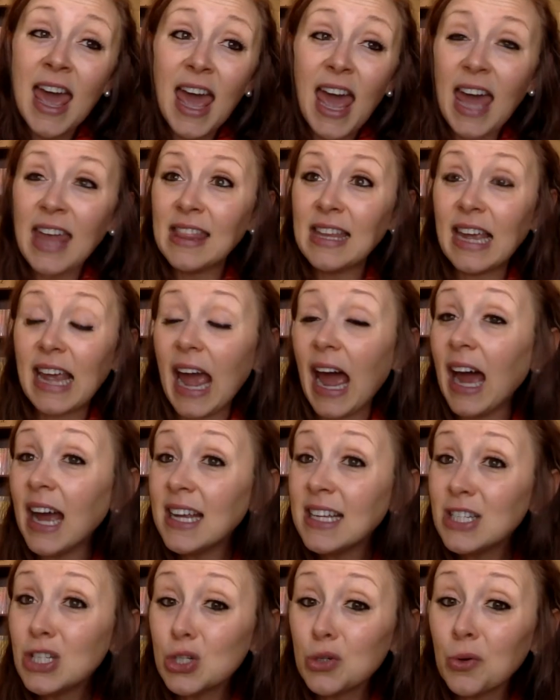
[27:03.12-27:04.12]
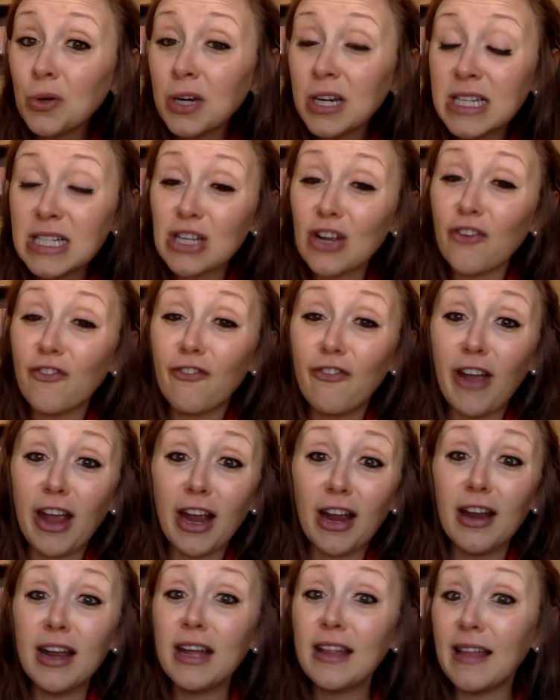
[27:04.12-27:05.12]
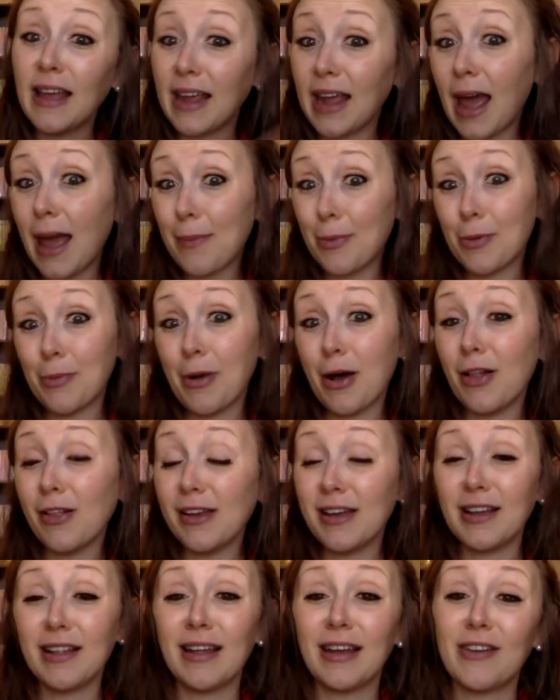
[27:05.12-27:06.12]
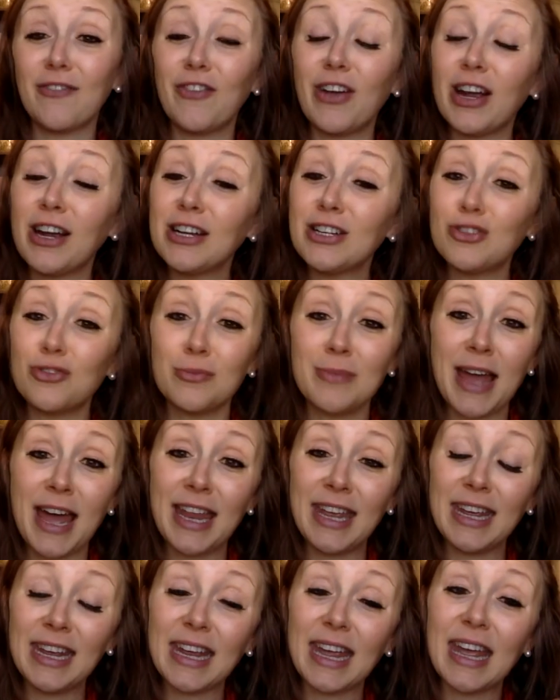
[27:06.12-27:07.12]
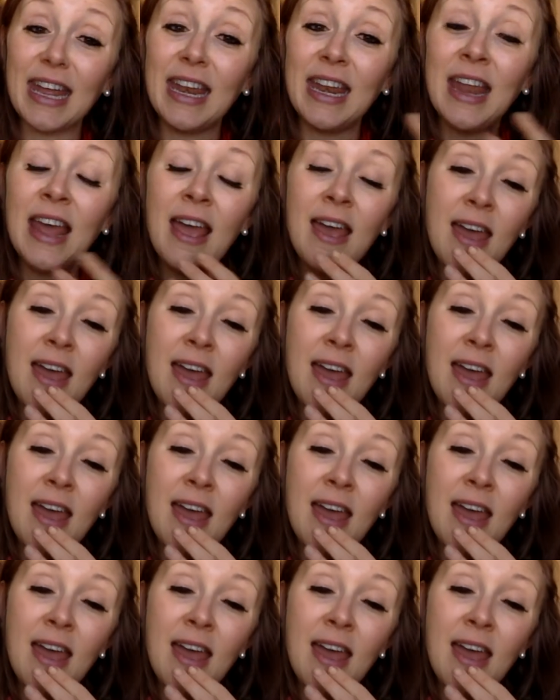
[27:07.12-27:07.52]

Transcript: and the guy's stories are very like hyperbolic, like very dramatic, and